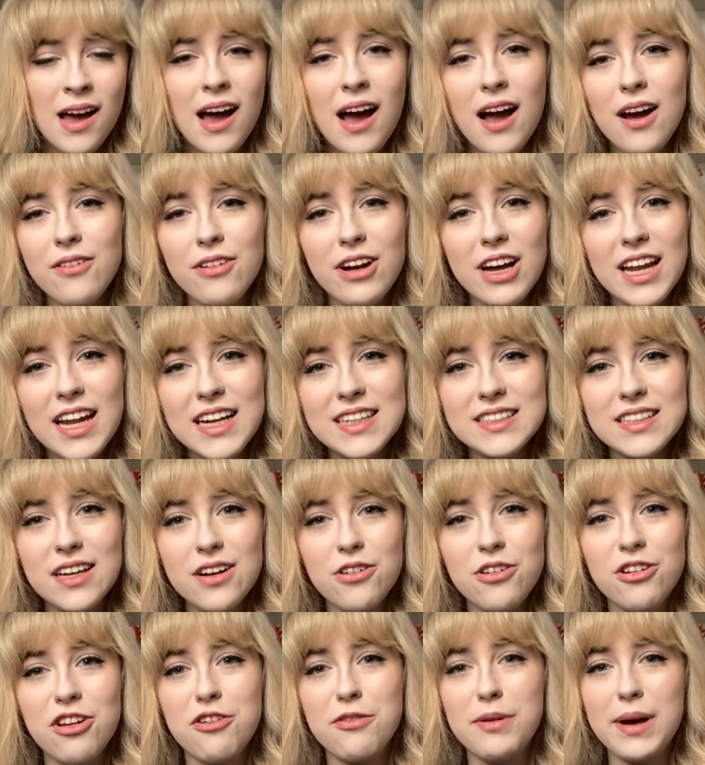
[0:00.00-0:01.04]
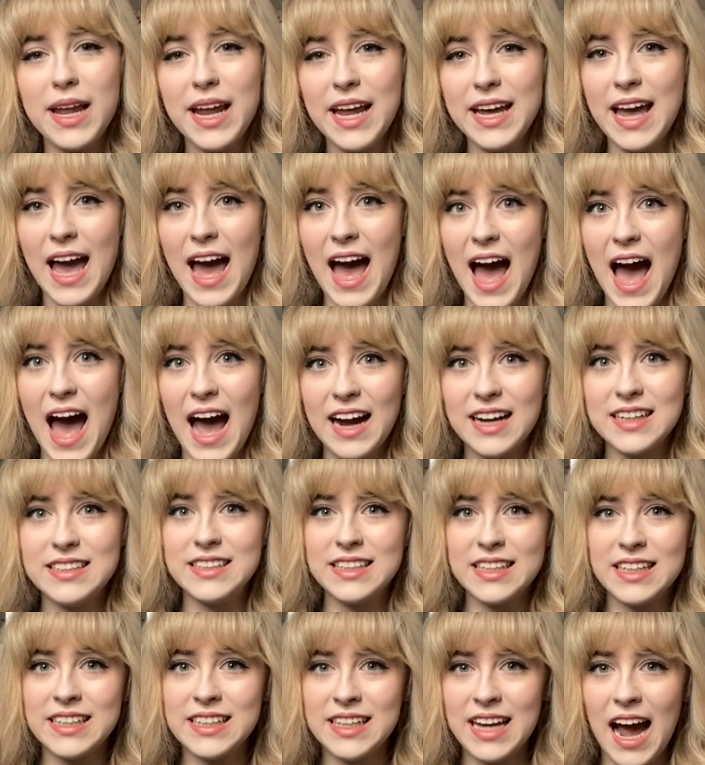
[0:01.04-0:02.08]
I realized that all of my like
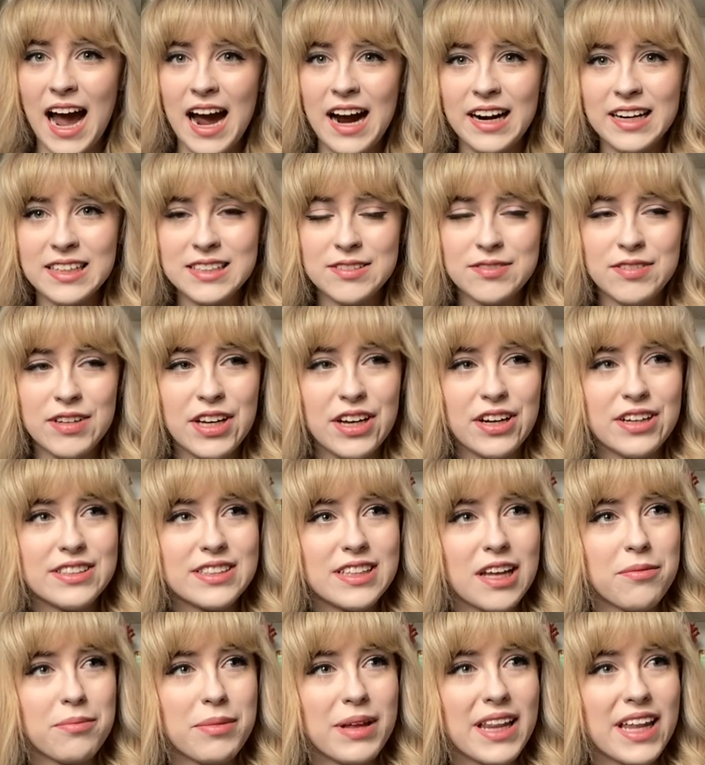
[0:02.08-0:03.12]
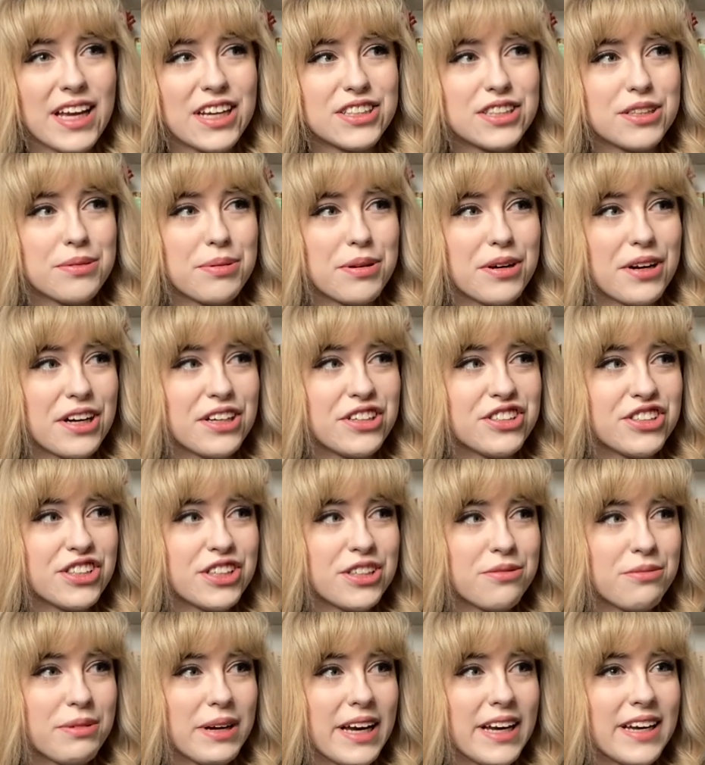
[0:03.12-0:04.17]
acting and character videos can be like super cringy
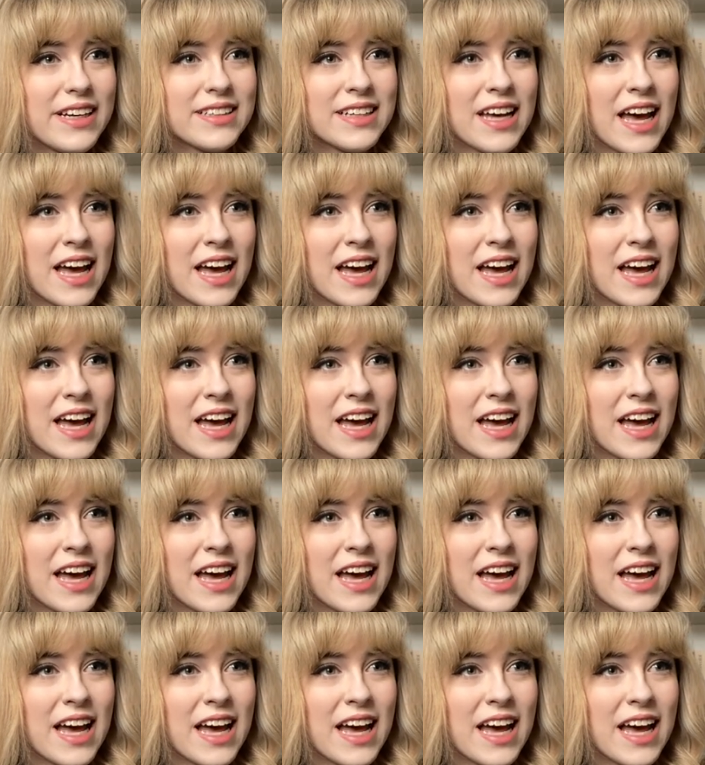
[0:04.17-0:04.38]
and weird,